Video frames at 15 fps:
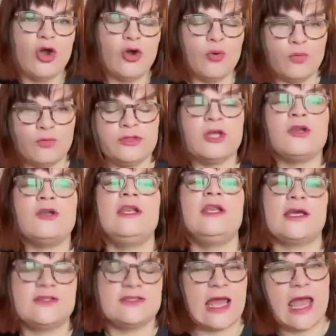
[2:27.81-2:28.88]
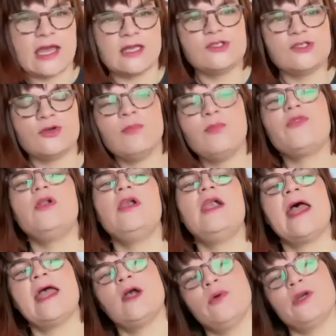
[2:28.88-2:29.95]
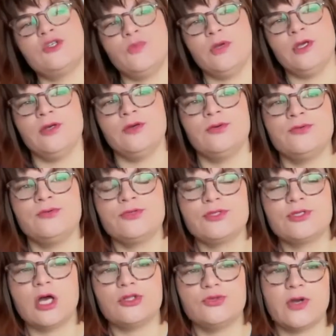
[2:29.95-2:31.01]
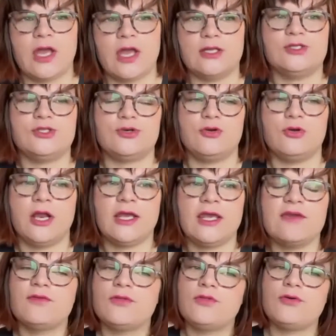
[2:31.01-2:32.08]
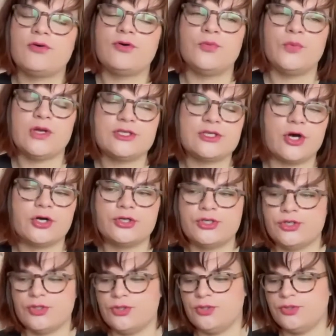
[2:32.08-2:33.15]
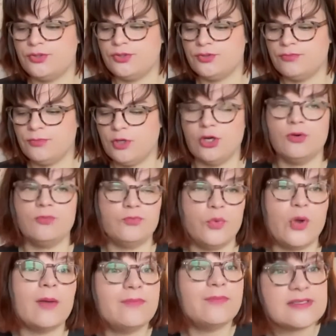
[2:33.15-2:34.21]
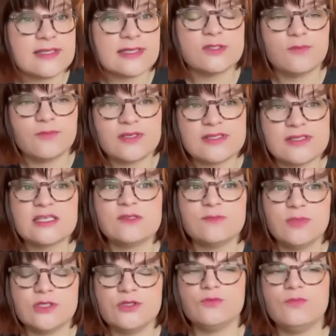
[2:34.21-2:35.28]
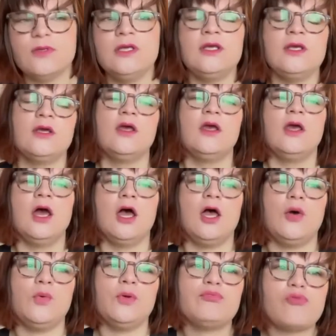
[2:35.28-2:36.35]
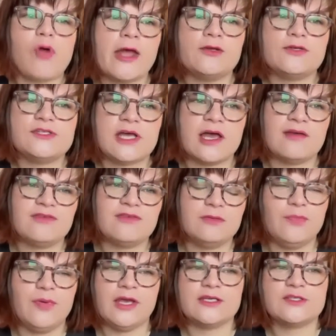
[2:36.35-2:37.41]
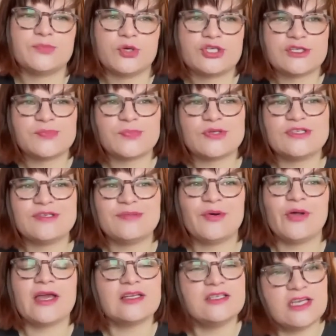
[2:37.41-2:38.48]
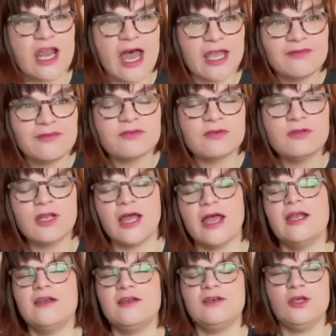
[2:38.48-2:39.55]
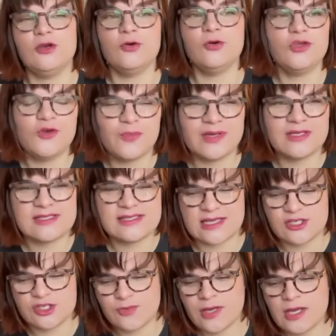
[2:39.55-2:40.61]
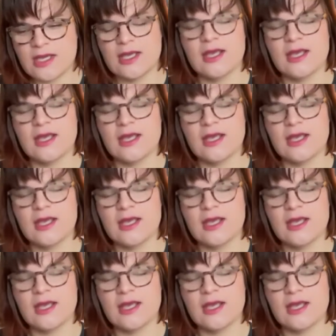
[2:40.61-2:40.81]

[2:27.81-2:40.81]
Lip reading: not only like the answer, but the language we use to answer. Like, even though we talk to, we are business to business, B2B, we pride ourselves in being as much as possible like delightful and, human-centric,